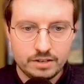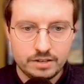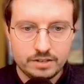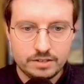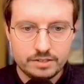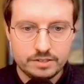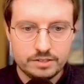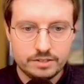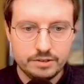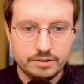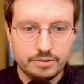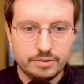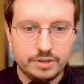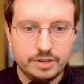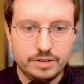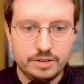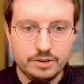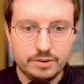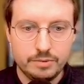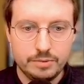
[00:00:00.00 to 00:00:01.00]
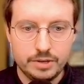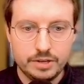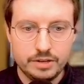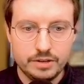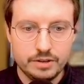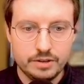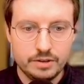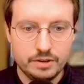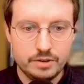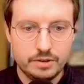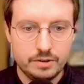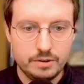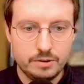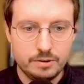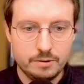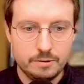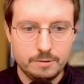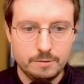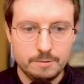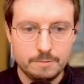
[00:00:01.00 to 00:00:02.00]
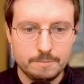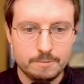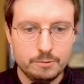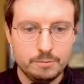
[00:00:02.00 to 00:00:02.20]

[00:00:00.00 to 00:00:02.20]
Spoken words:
So here we go.